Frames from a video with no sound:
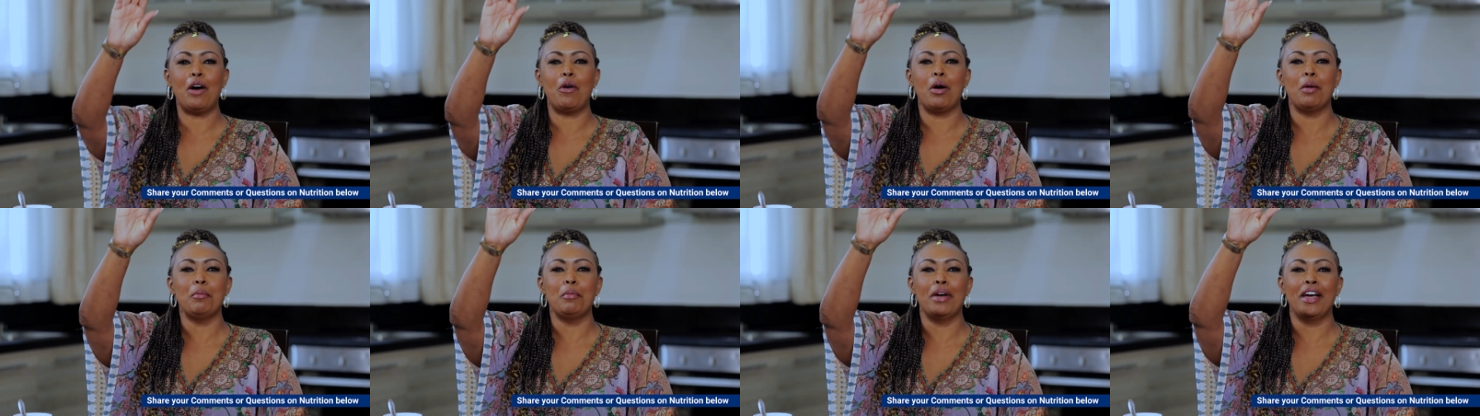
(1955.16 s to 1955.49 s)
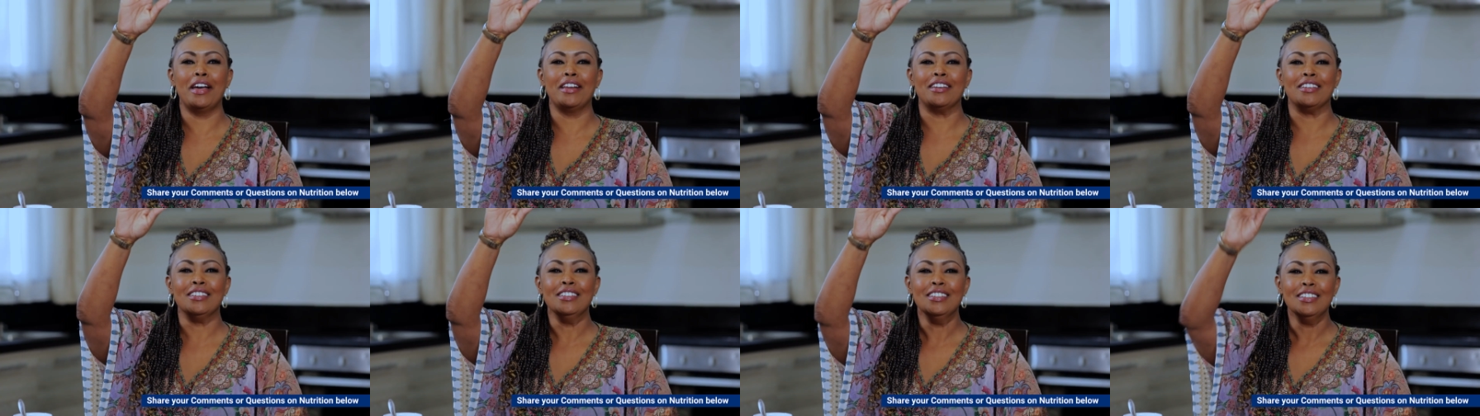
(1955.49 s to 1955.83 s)
our
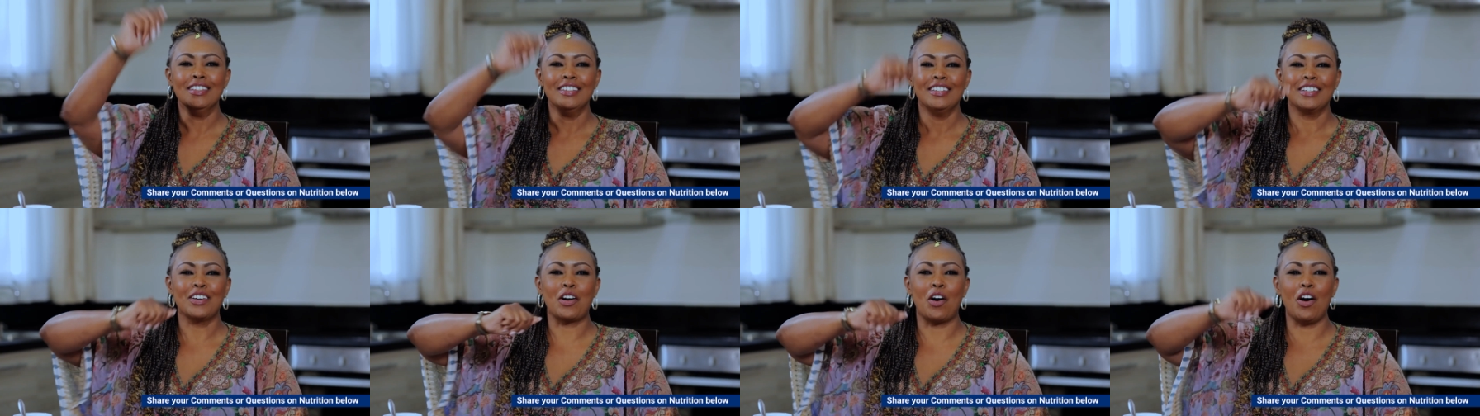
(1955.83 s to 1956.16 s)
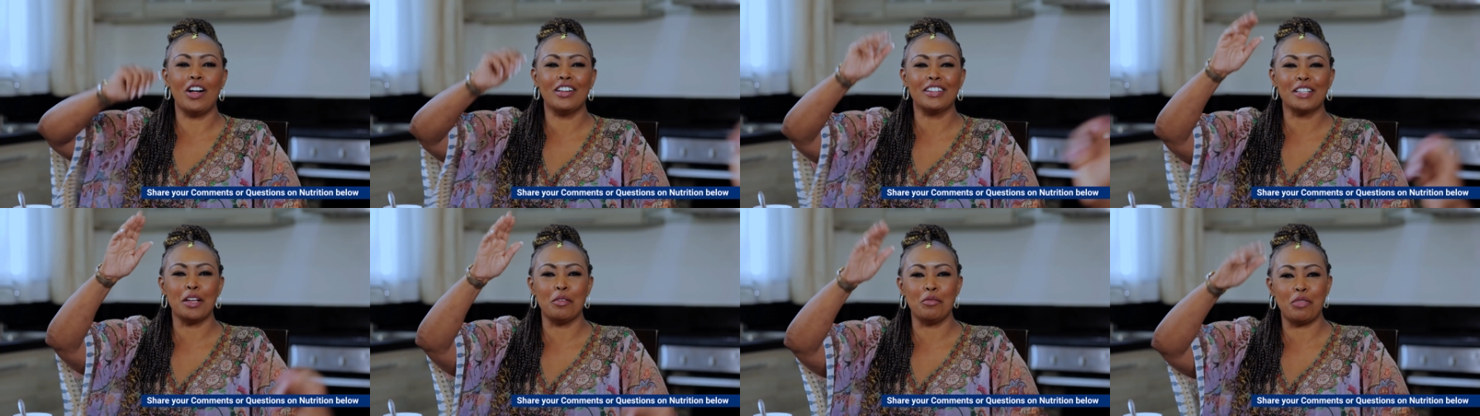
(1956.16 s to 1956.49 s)
men.
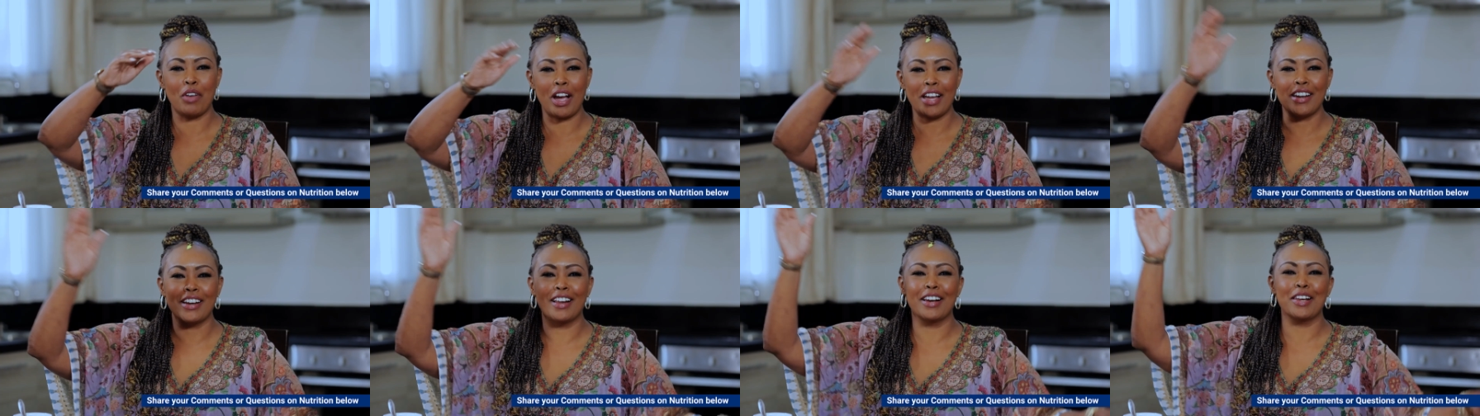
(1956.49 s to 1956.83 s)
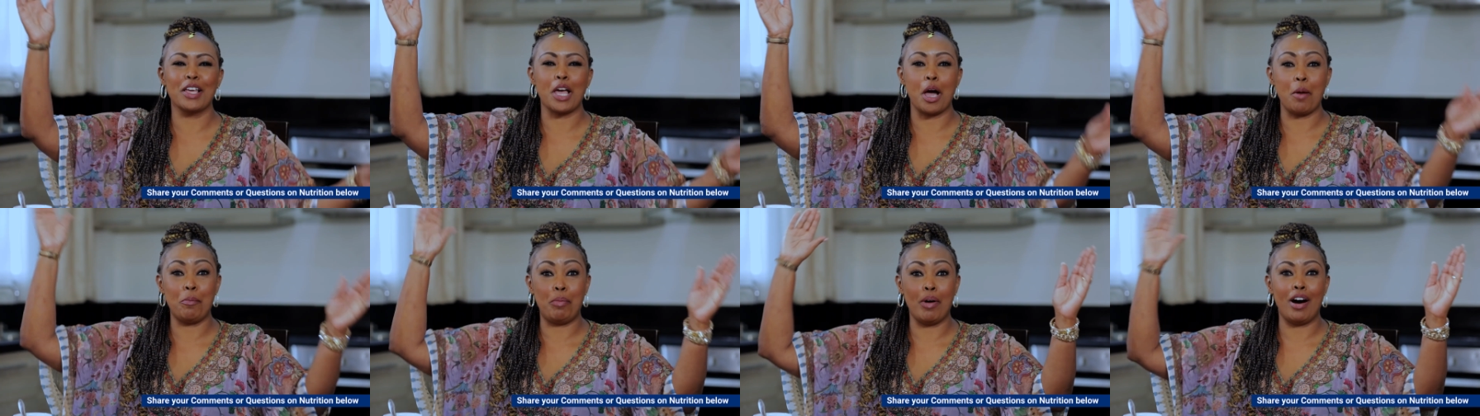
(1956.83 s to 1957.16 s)
Call them
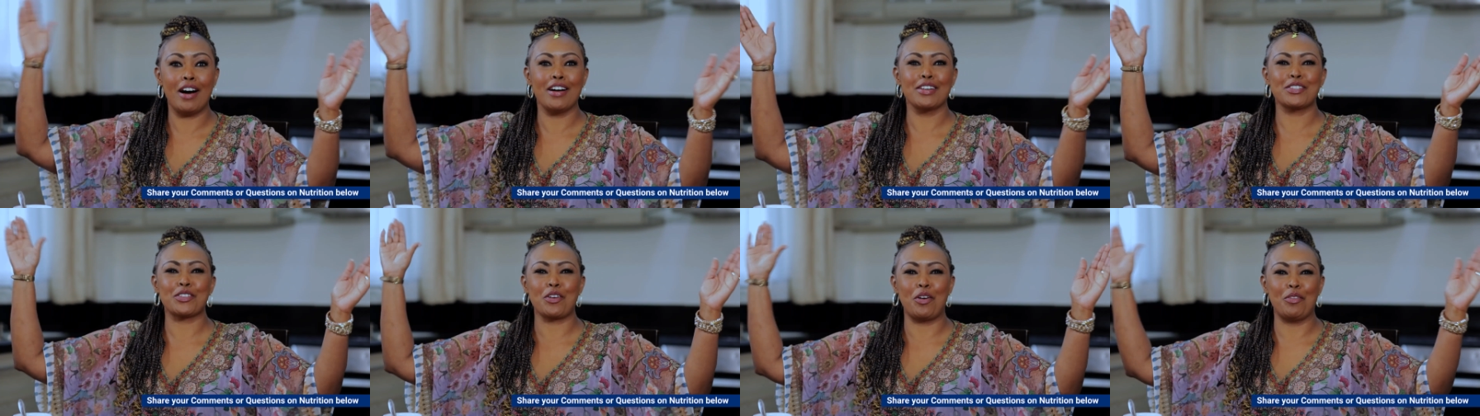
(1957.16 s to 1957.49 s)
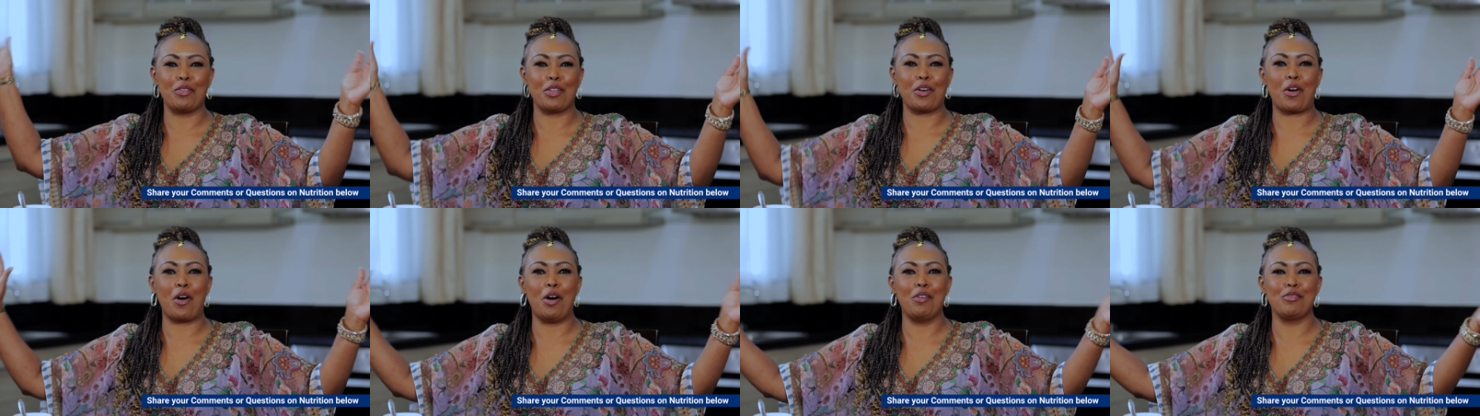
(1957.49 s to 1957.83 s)
finally a part
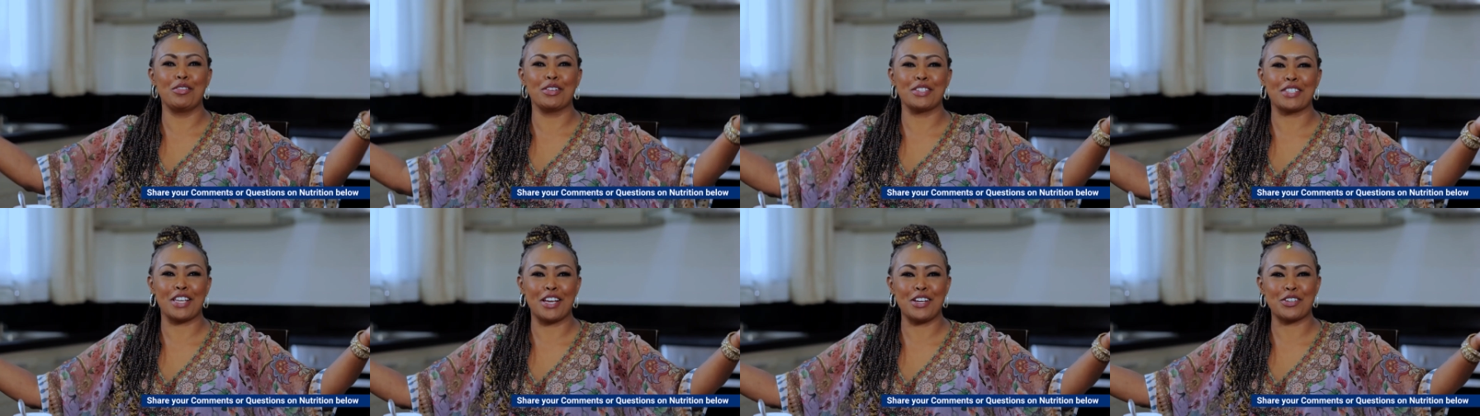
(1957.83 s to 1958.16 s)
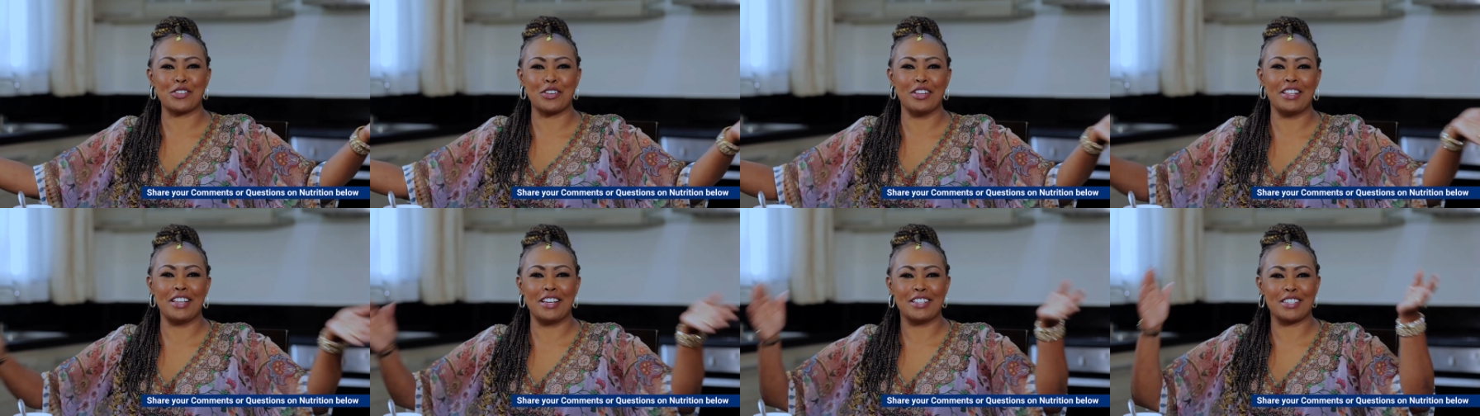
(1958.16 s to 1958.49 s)
of the
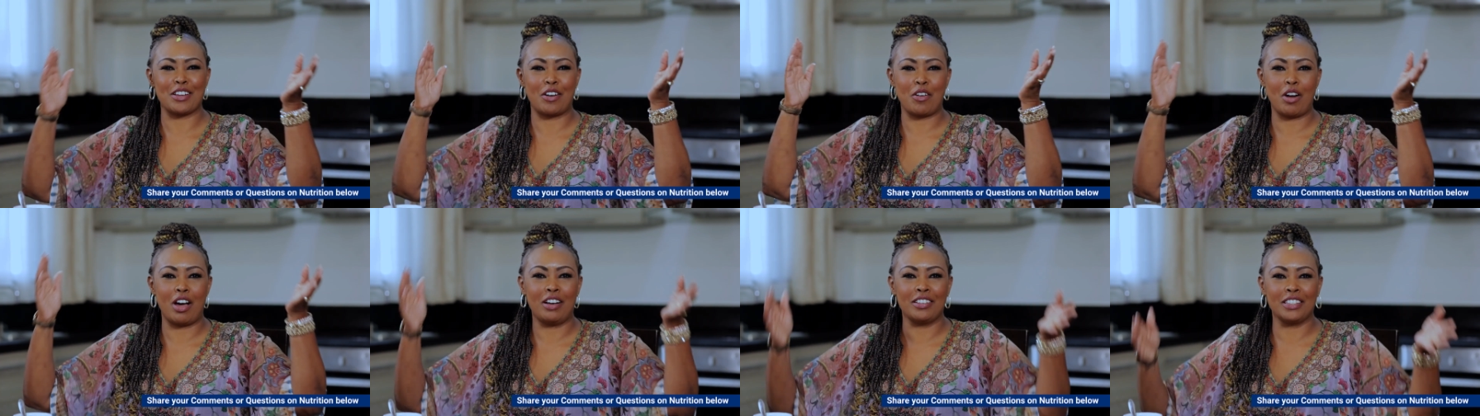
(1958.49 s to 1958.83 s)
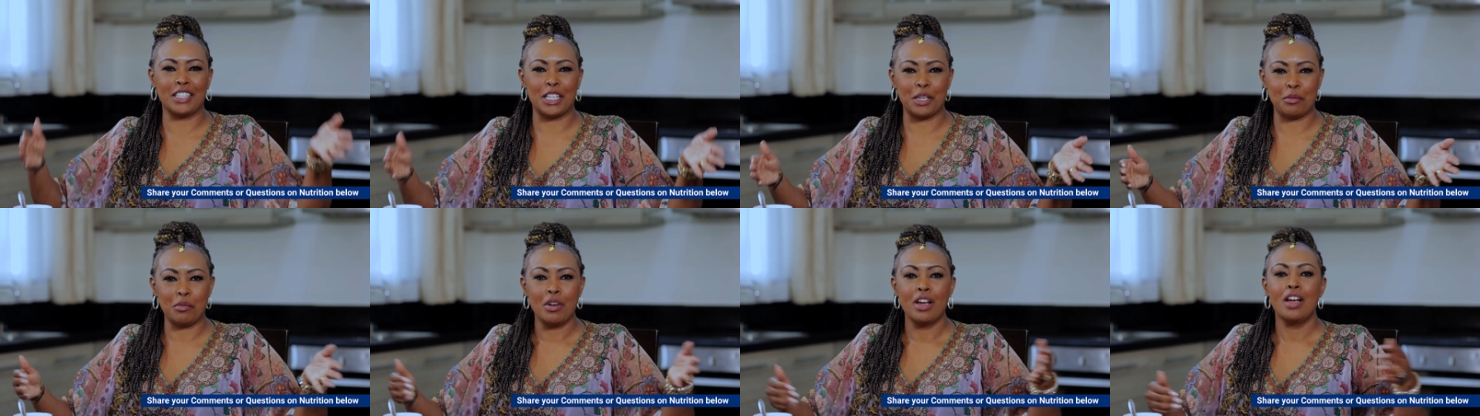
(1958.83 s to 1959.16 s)
conversation that is
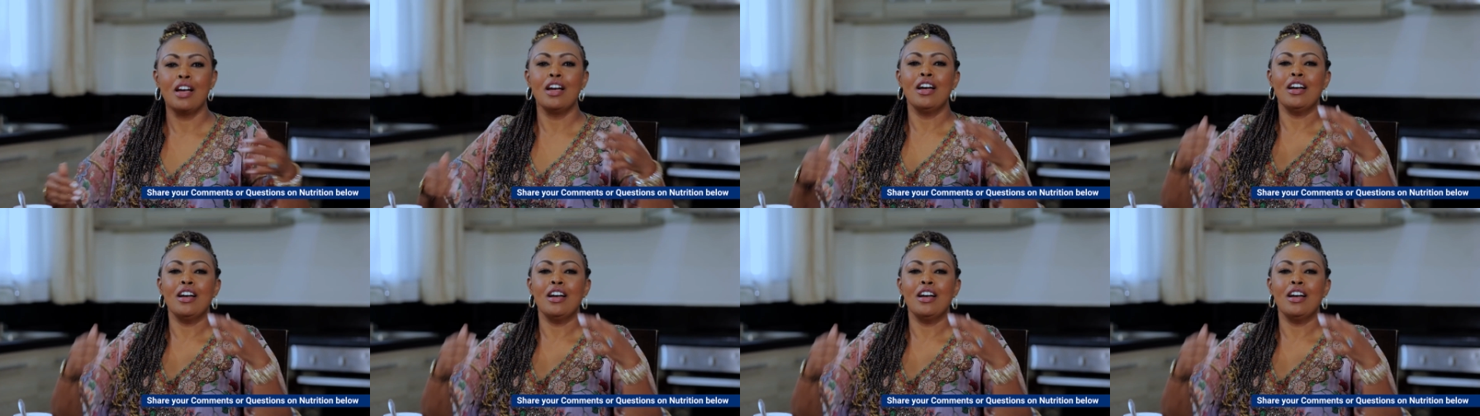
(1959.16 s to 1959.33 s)
around them.